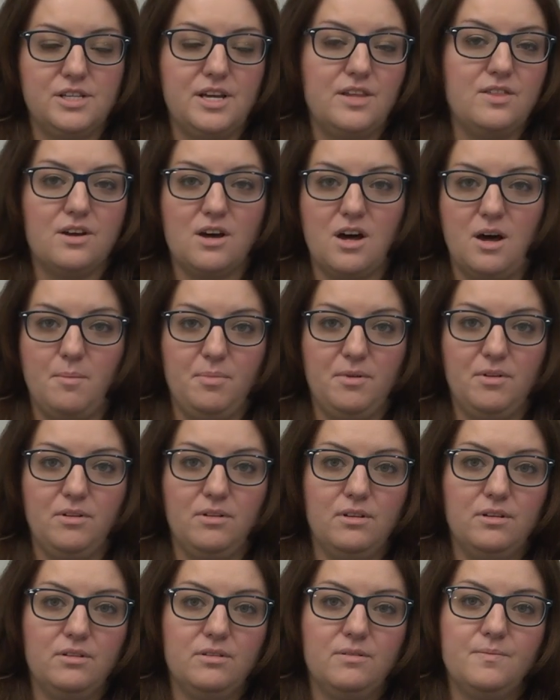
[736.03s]
and the
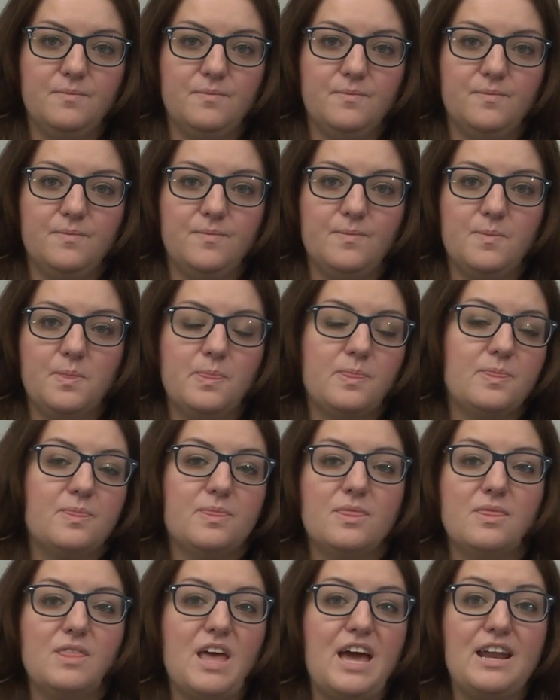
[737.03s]
couple,
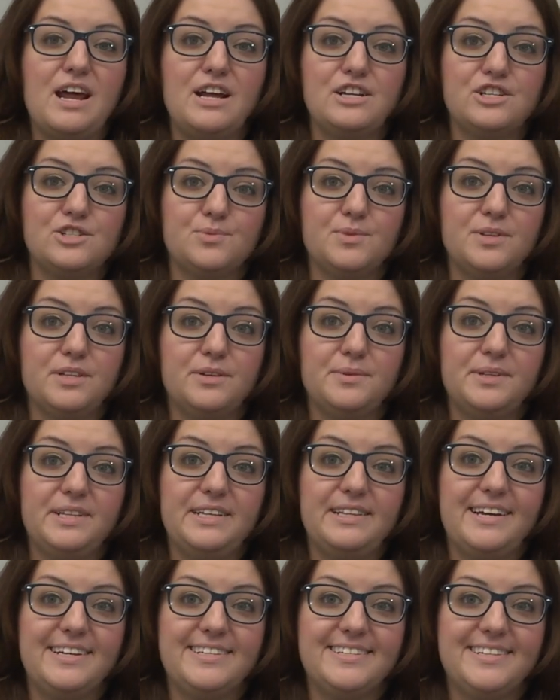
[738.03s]
and I just really,
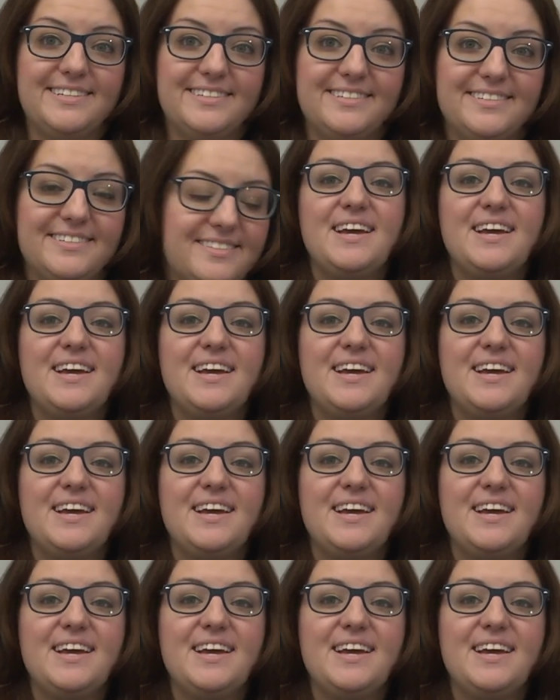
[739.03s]
really liked it.